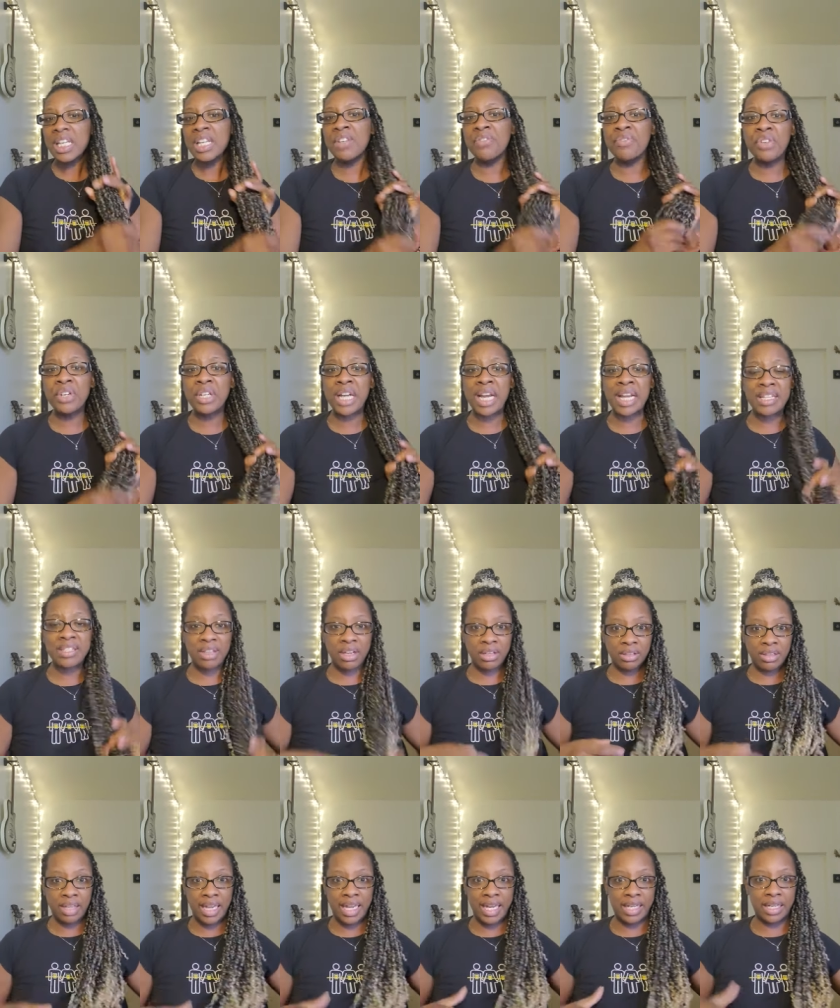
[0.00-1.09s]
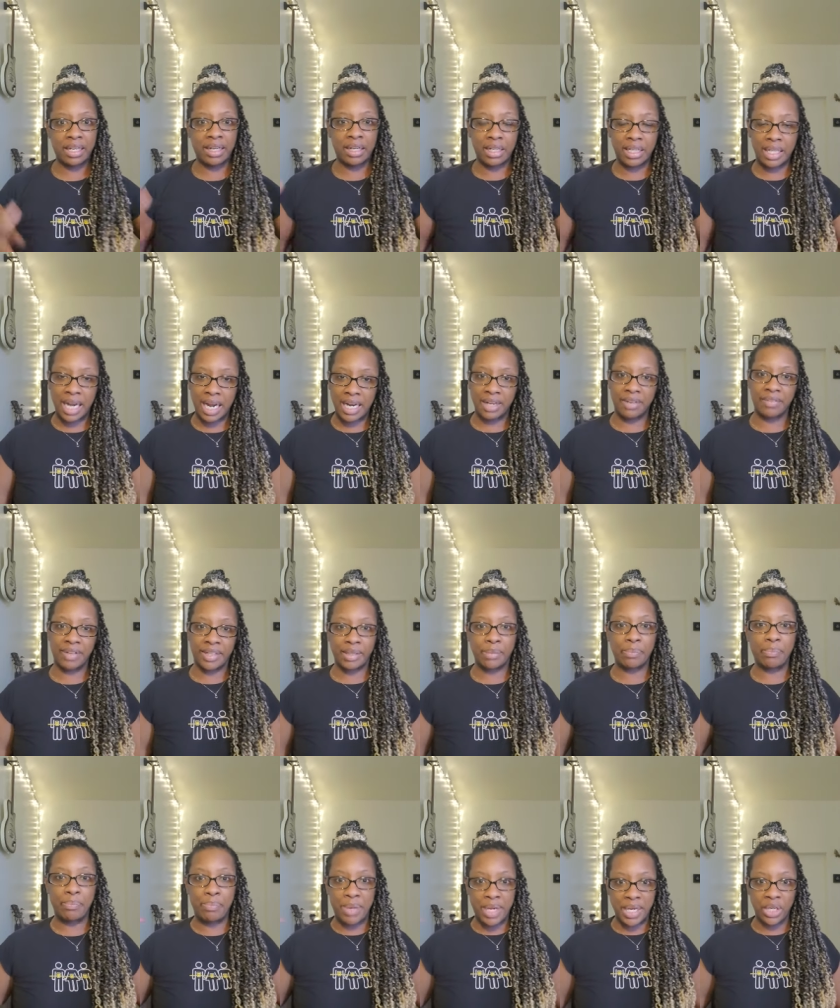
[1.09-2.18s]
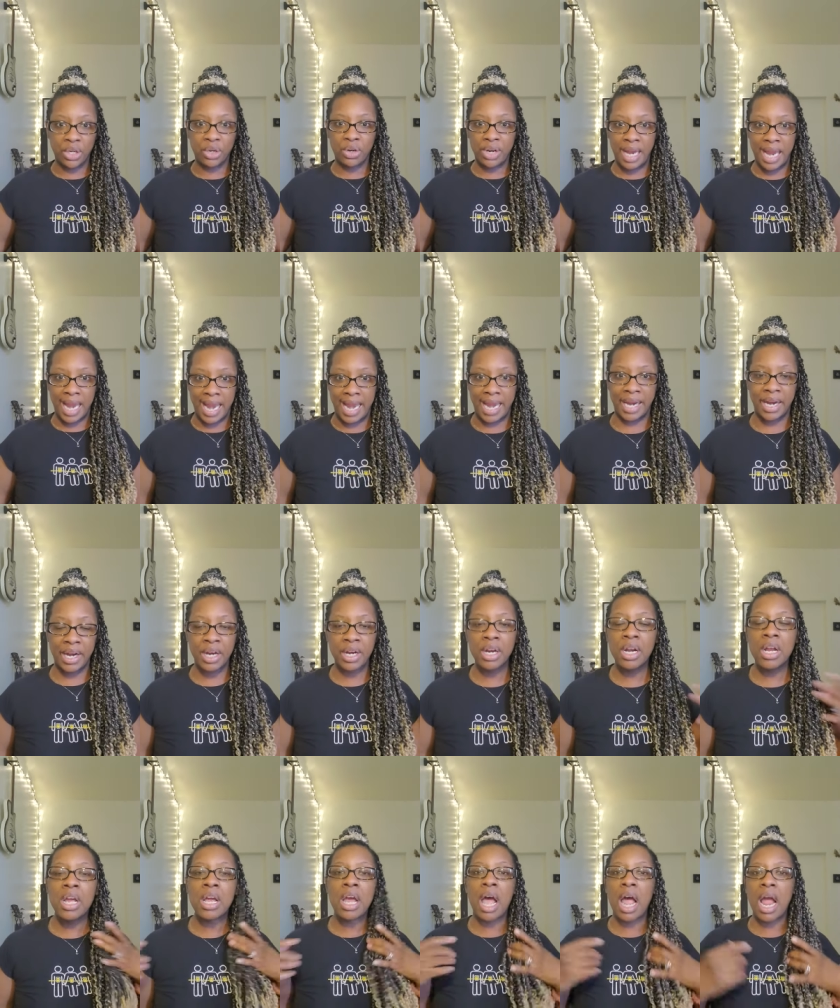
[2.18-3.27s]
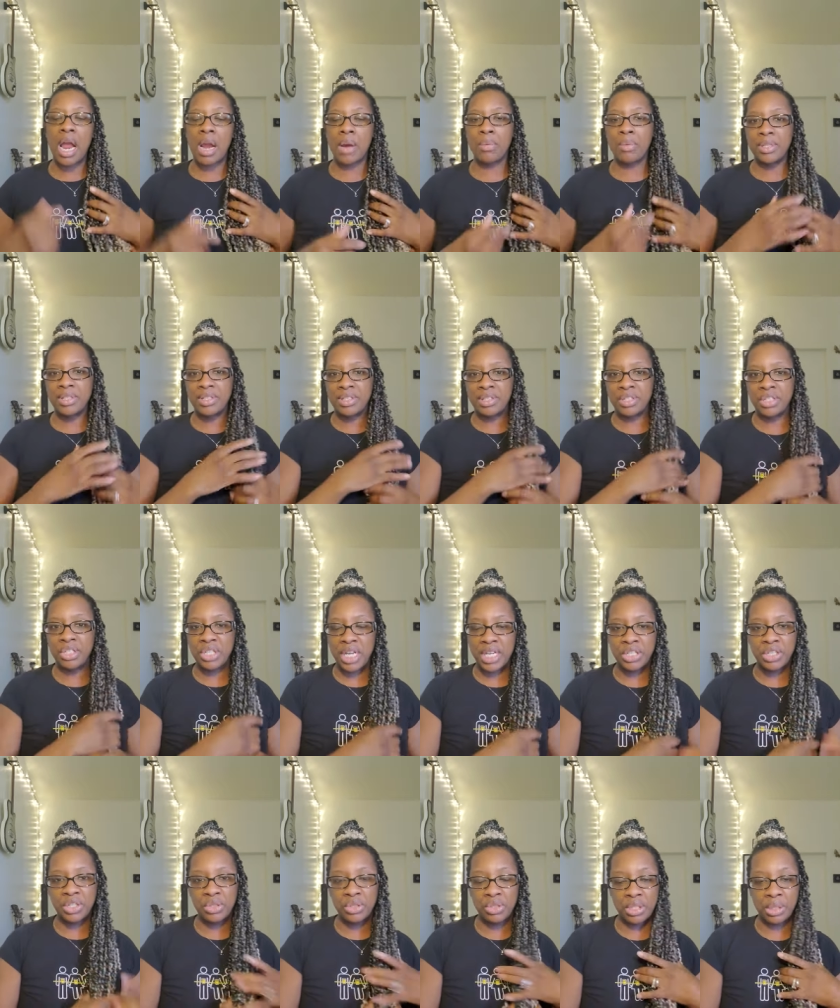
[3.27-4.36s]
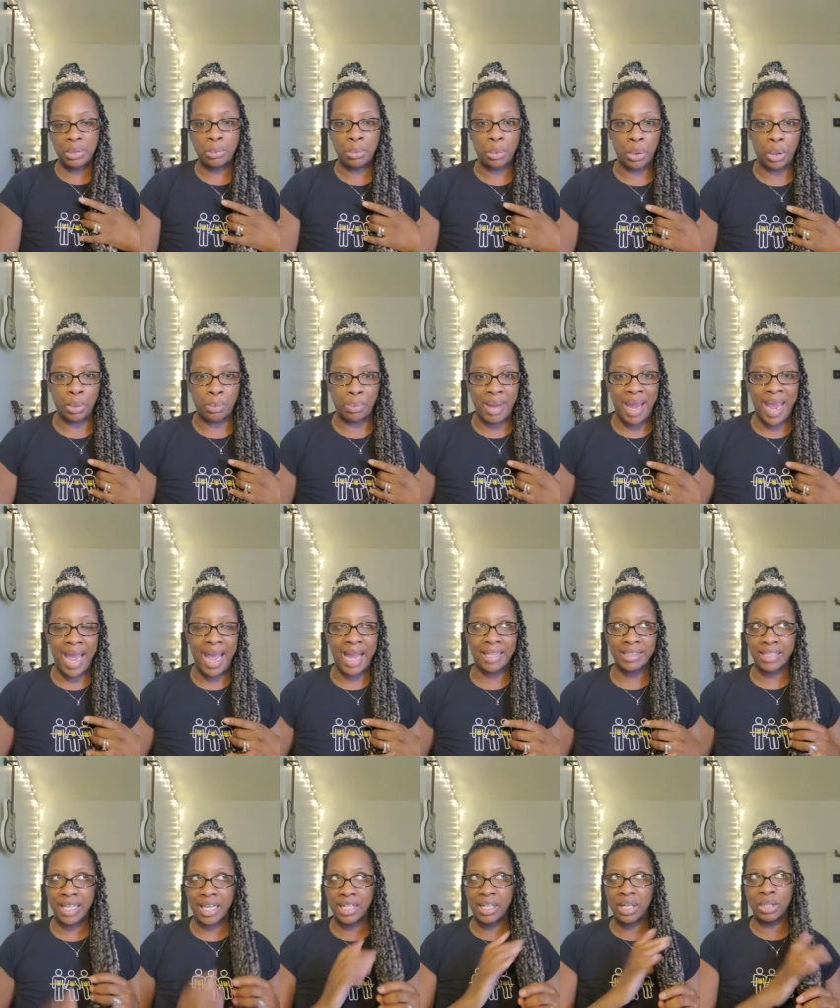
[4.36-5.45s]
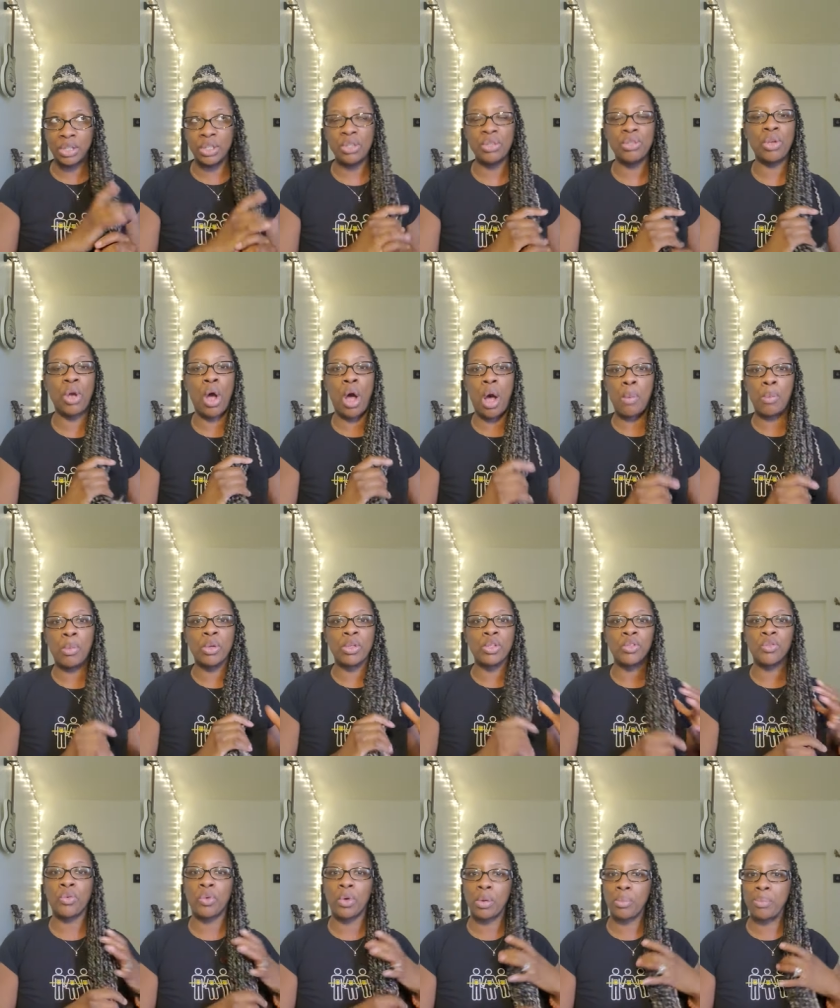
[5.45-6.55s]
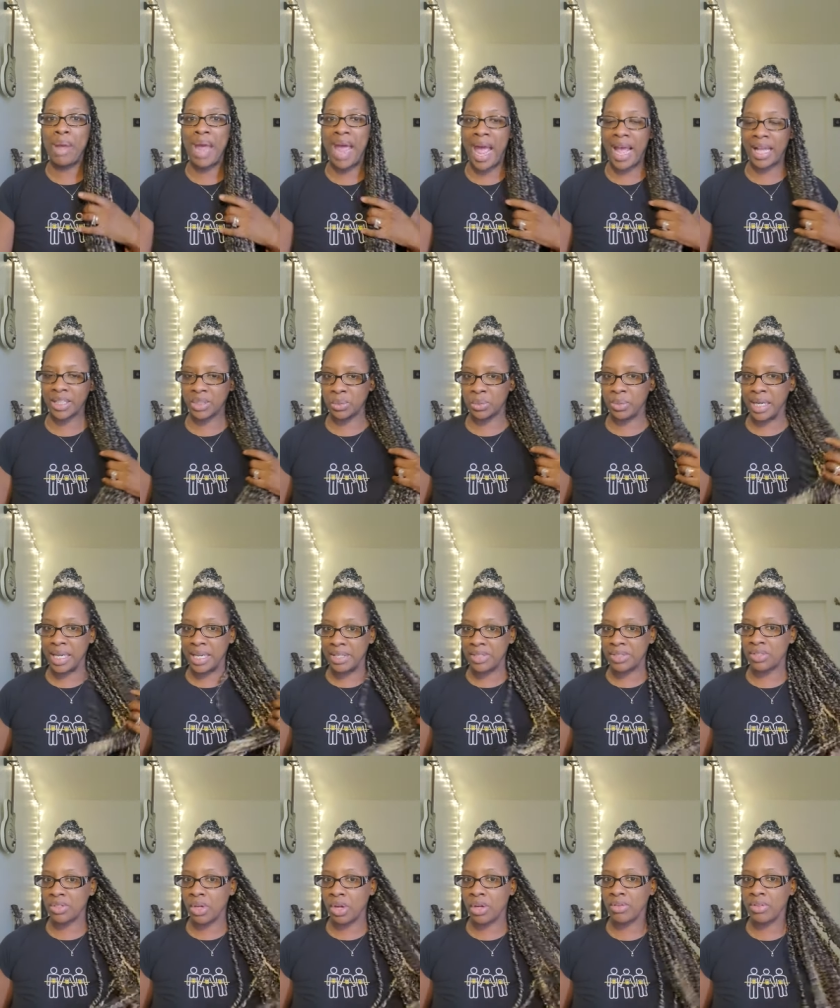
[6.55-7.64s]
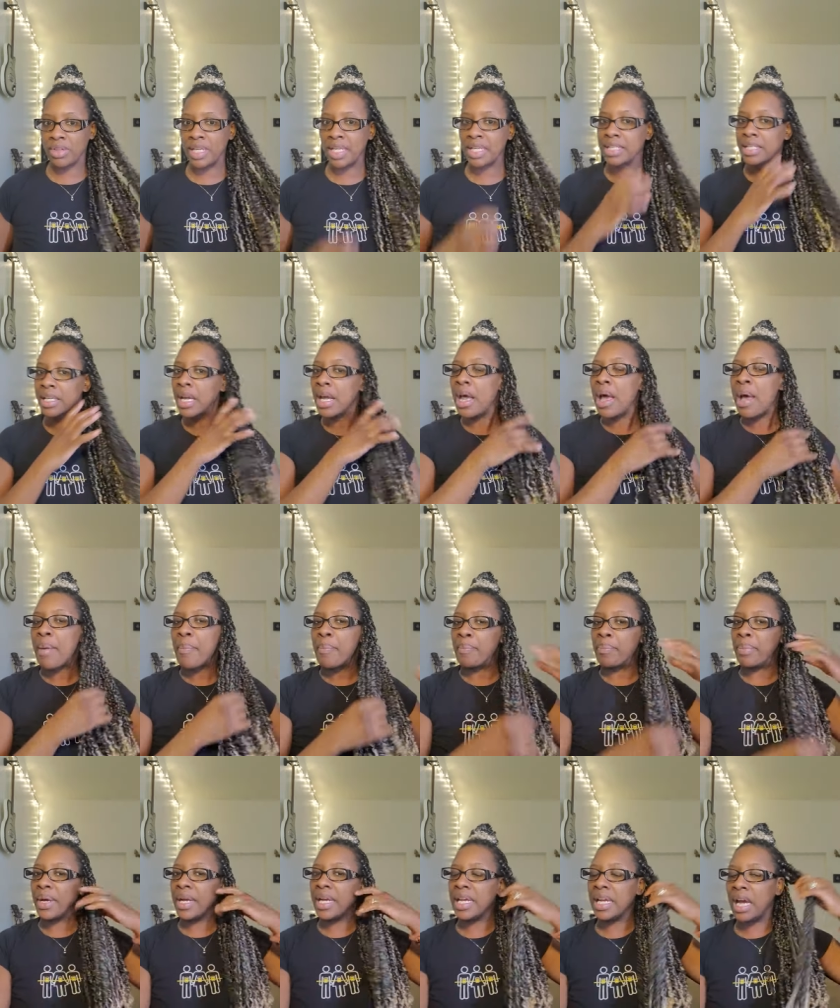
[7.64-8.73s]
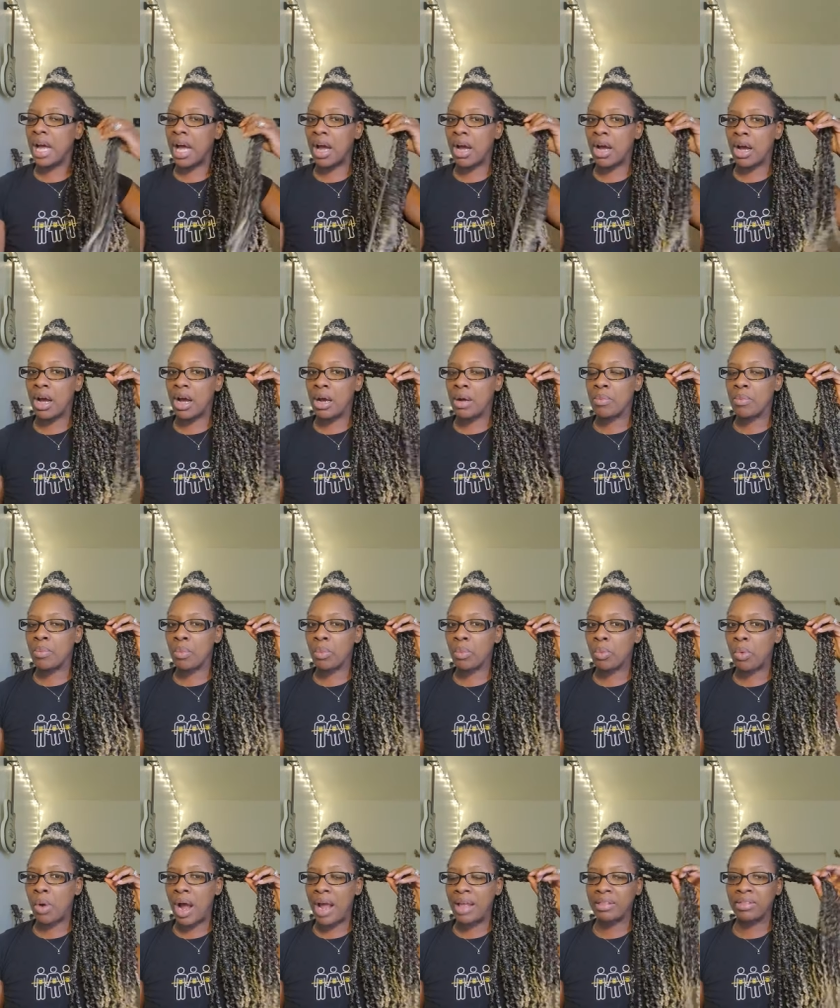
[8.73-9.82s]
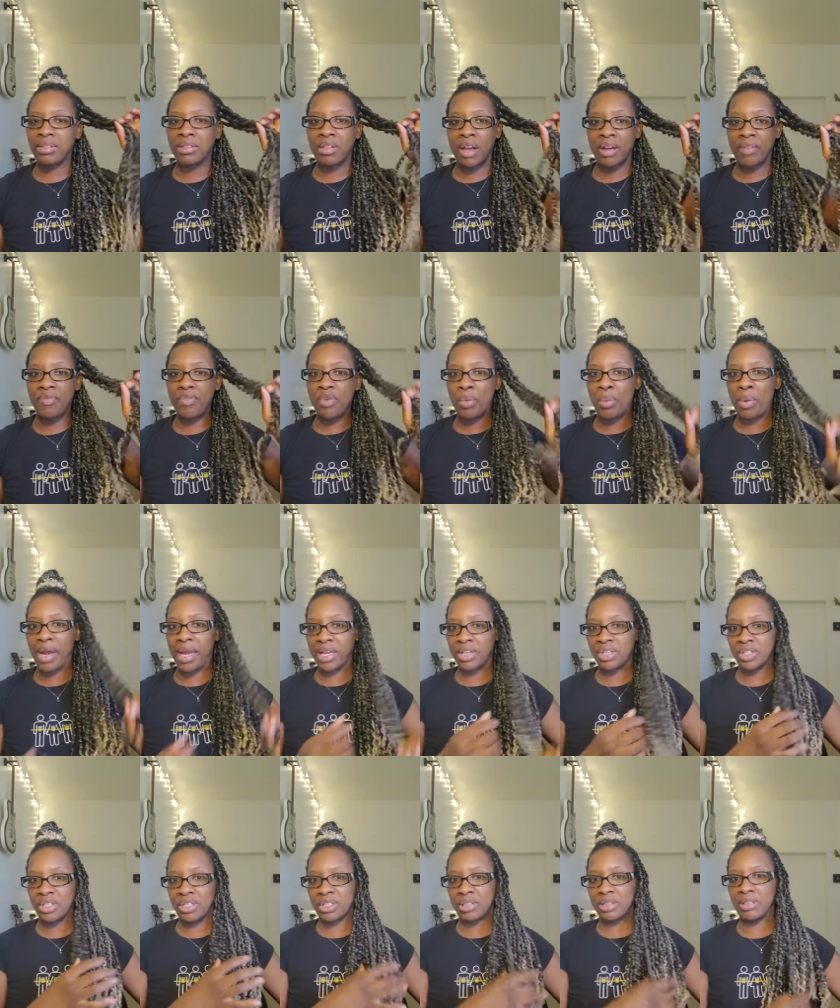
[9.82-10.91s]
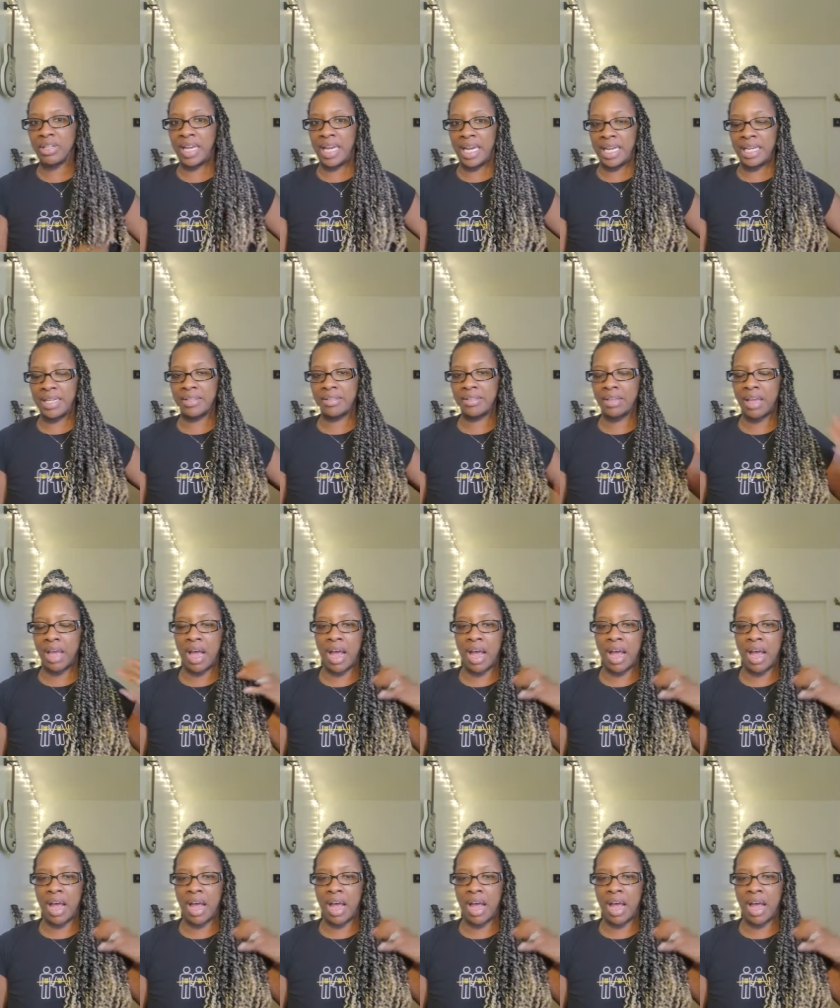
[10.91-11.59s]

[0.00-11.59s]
if you guys like kind of like bigger hair, I would suggest using more packs. I used almost four packs when I installed this, but um, I love the way it just lays.